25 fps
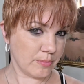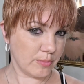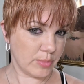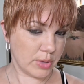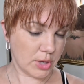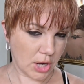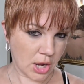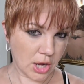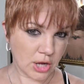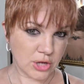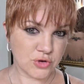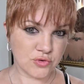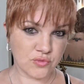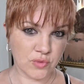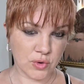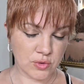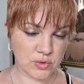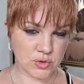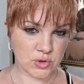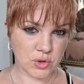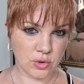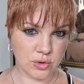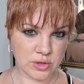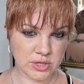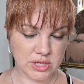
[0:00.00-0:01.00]
blonde
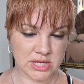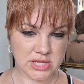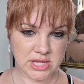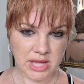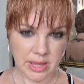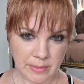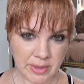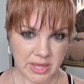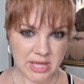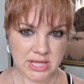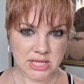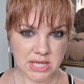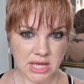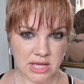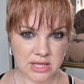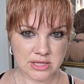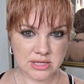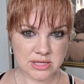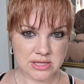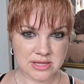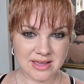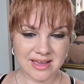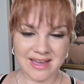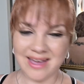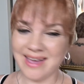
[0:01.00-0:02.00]
rose gold. Does that make
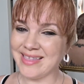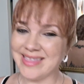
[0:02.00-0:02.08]
sense?